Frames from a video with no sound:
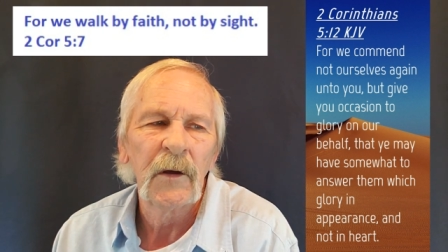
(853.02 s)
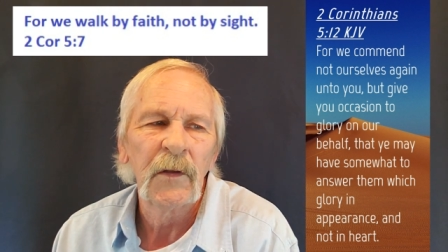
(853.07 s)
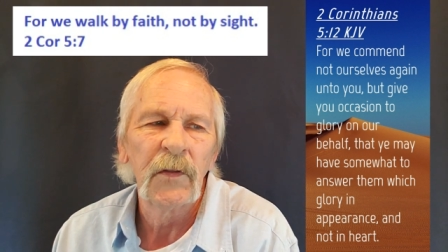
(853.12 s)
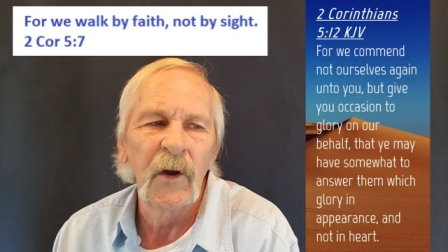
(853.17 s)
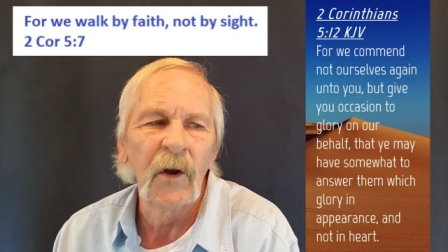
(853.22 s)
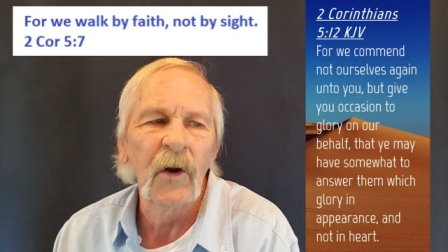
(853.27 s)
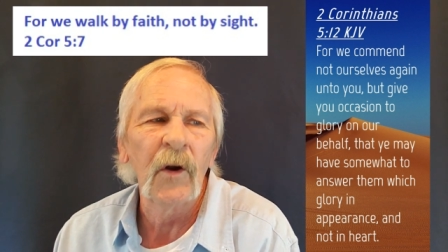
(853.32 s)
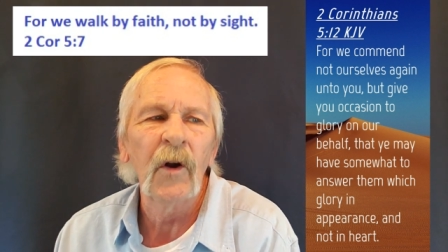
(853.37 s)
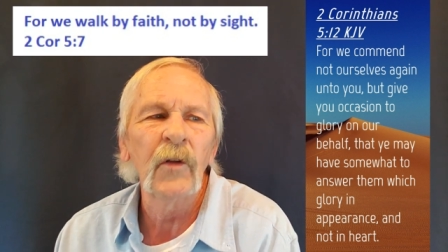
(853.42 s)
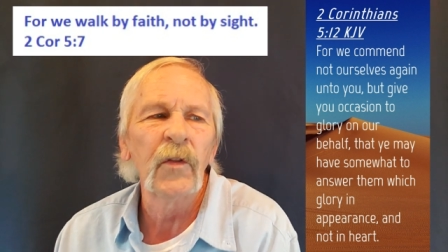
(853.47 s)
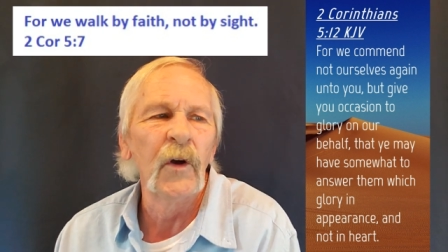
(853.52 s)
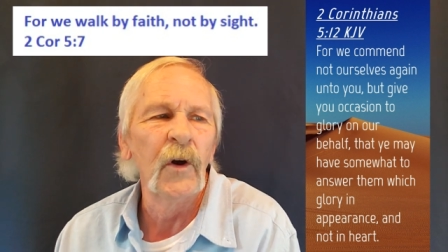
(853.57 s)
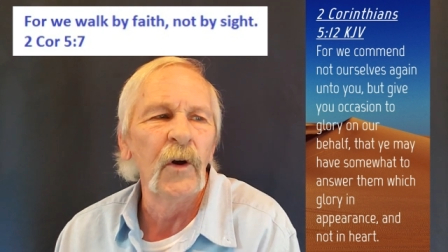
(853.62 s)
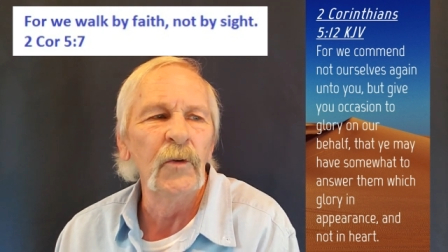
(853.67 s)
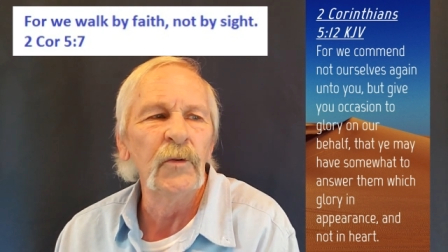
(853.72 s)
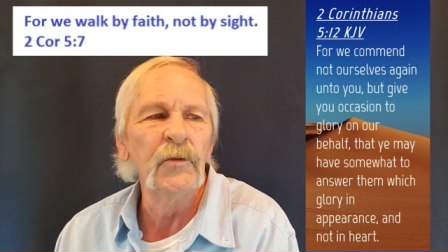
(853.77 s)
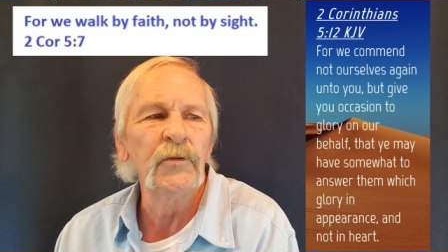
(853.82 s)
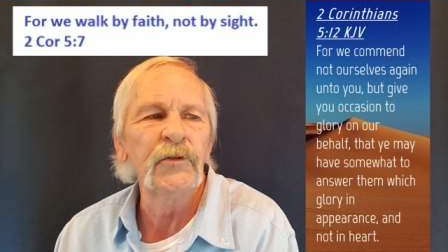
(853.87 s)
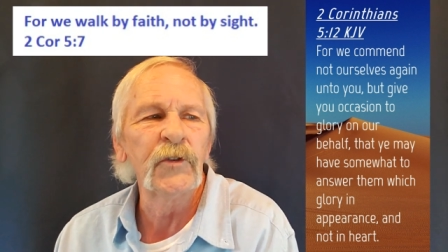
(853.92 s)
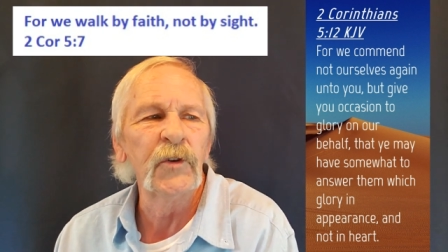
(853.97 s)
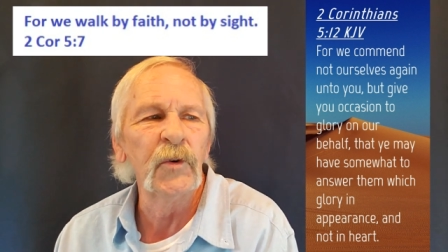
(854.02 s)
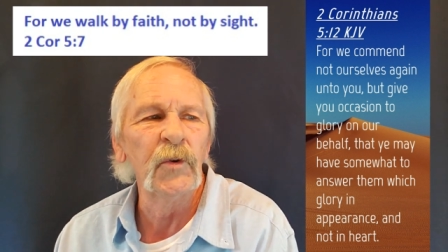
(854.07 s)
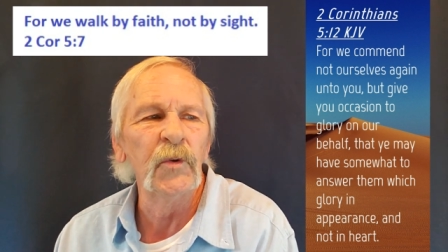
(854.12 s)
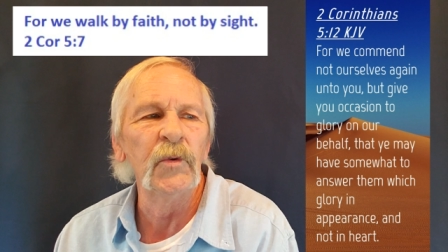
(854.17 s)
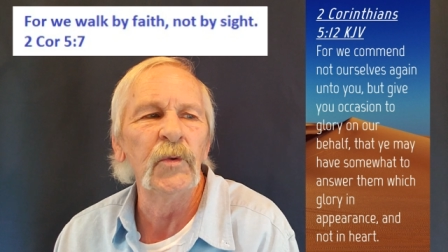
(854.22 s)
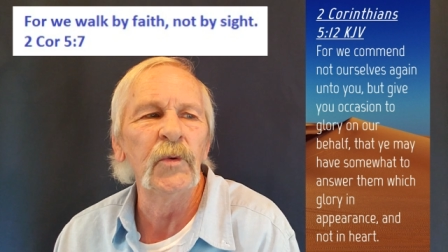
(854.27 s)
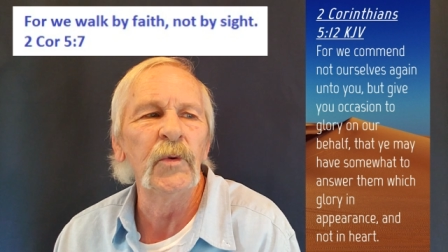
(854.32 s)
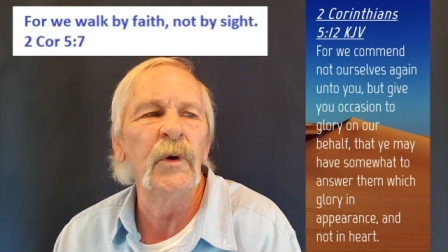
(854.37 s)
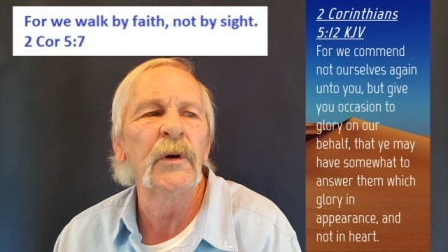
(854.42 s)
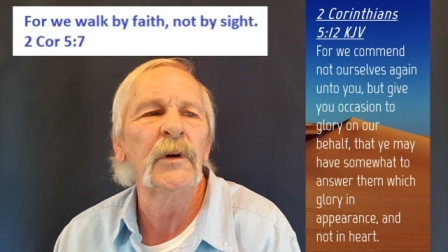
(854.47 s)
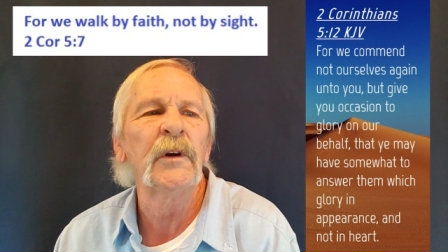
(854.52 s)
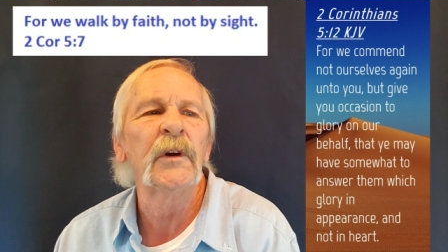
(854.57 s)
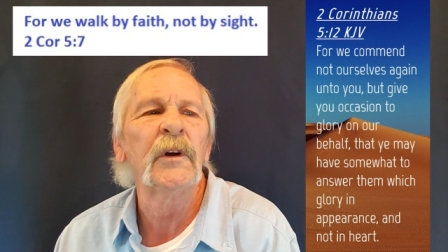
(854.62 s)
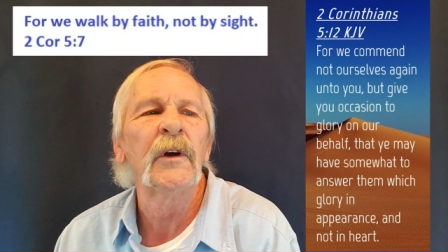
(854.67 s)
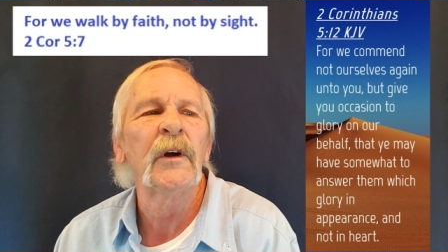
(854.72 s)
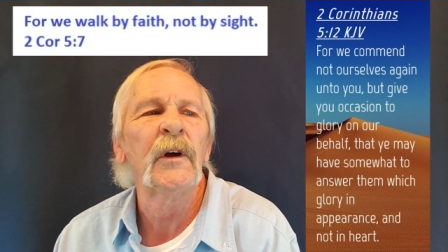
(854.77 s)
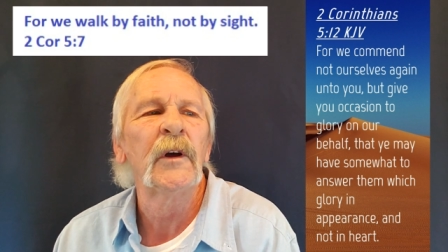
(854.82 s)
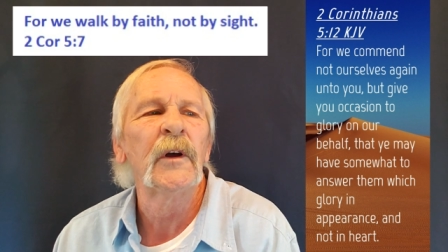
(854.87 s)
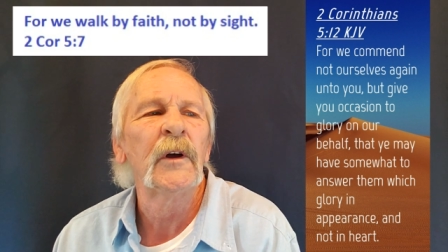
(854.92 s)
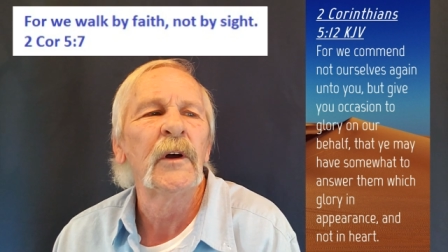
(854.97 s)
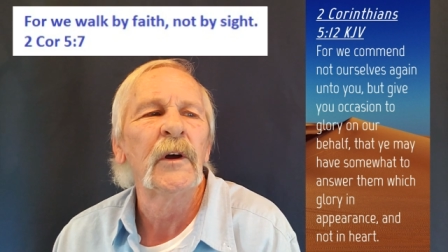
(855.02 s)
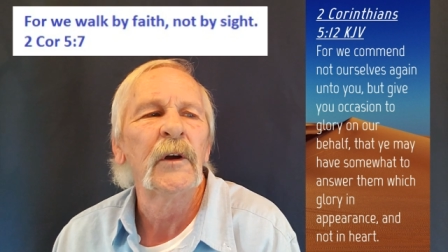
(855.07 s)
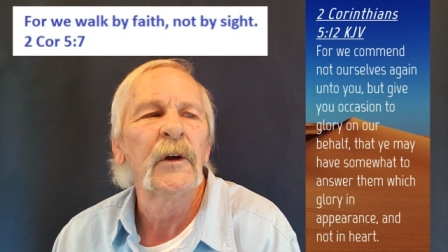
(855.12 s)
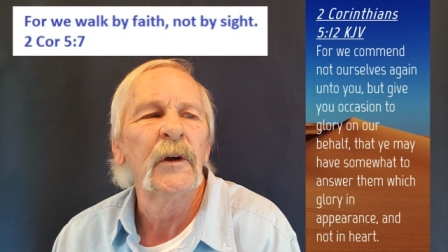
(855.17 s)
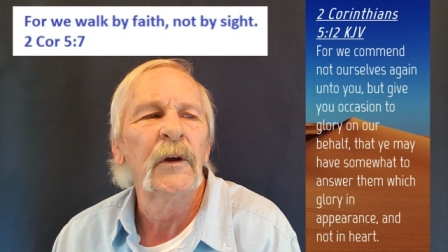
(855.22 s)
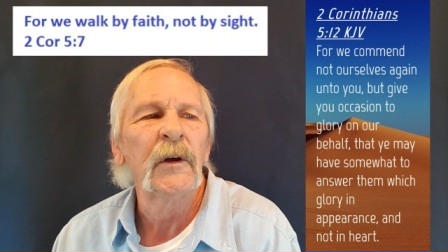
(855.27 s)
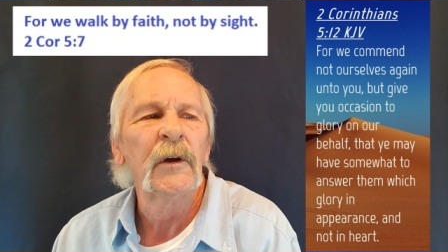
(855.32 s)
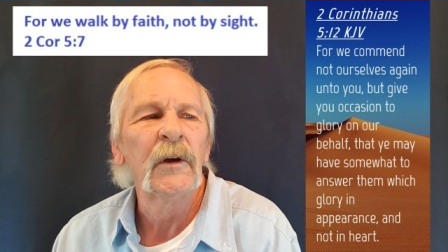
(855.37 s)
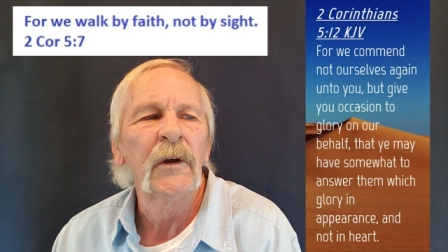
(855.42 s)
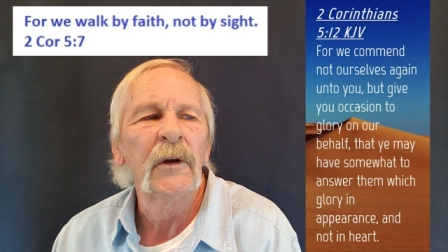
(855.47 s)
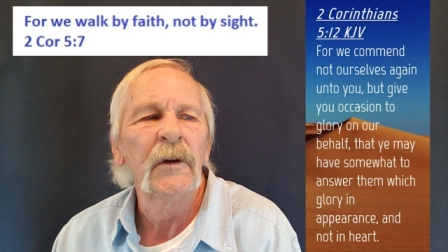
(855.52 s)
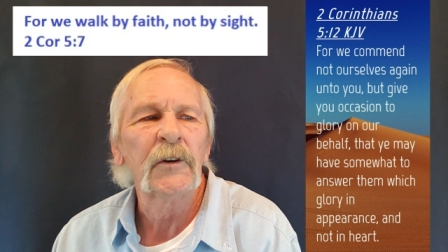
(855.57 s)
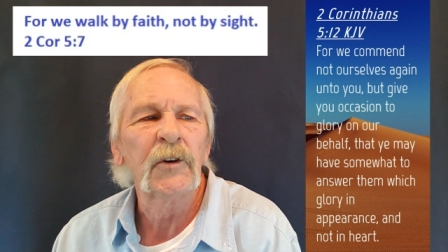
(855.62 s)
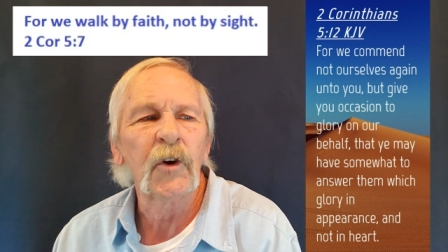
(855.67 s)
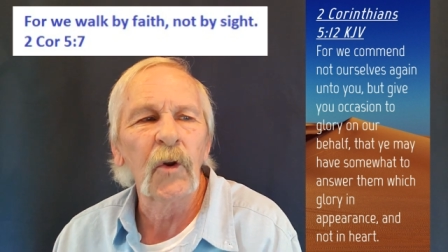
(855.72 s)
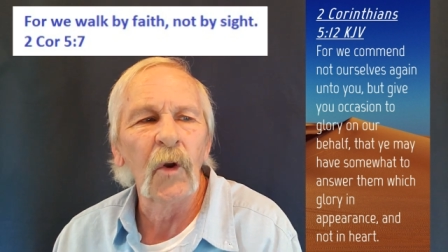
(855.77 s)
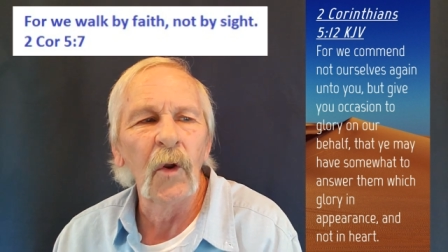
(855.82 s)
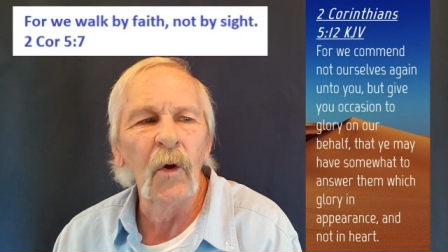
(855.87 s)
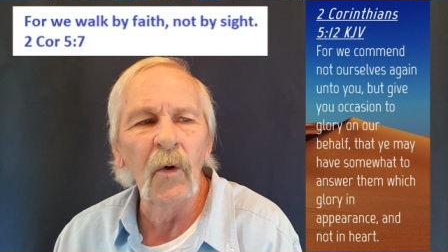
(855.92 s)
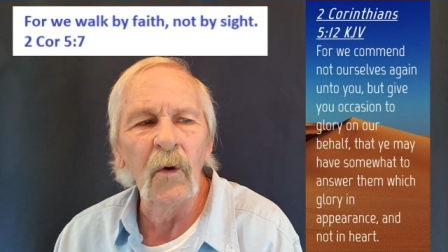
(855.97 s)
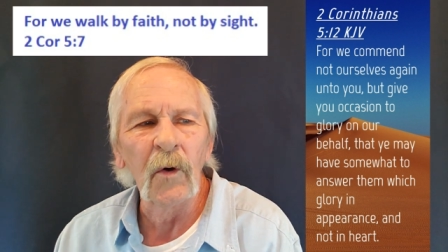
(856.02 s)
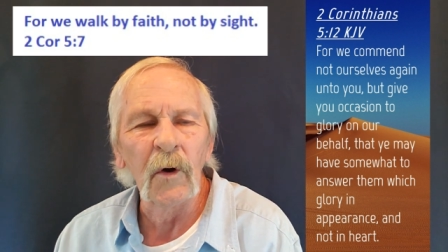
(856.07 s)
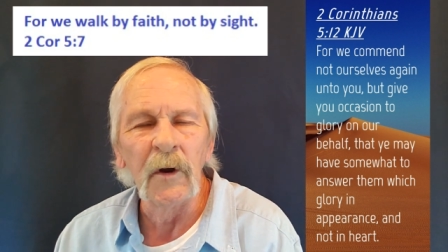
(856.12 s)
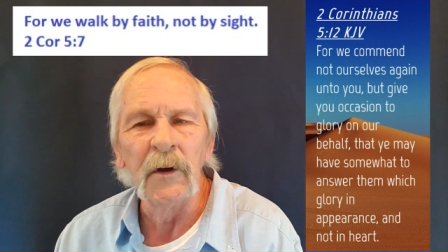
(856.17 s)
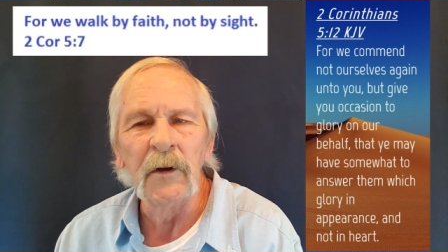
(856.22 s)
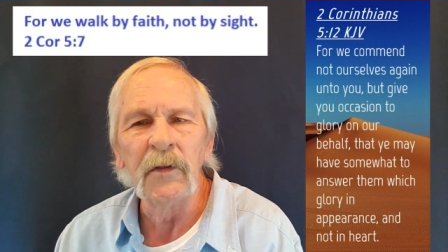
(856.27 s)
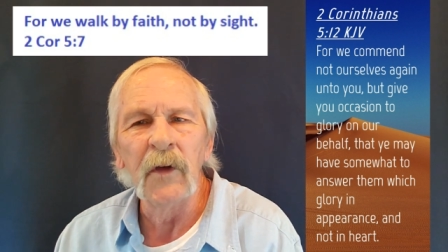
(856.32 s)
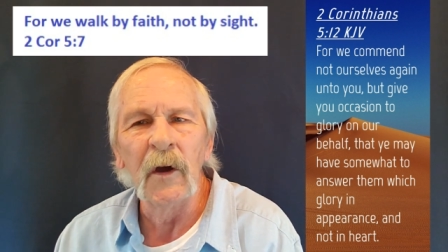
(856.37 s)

There are those who glory,